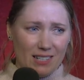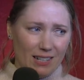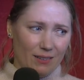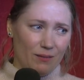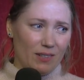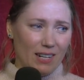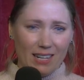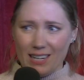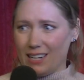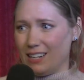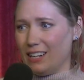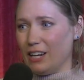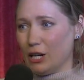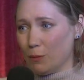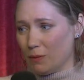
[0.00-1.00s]
like when I get on
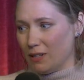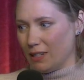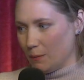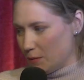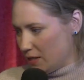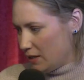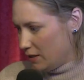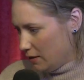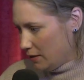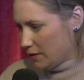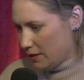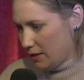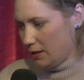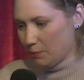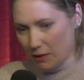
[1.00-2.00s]
the airplane, I'm sitting in the
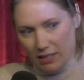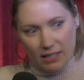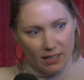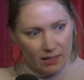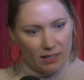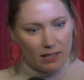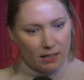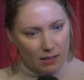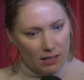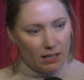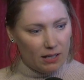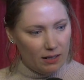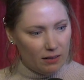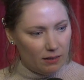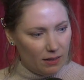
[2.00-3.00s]
seat my ticket says I sit
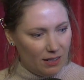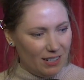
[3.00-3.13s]
in,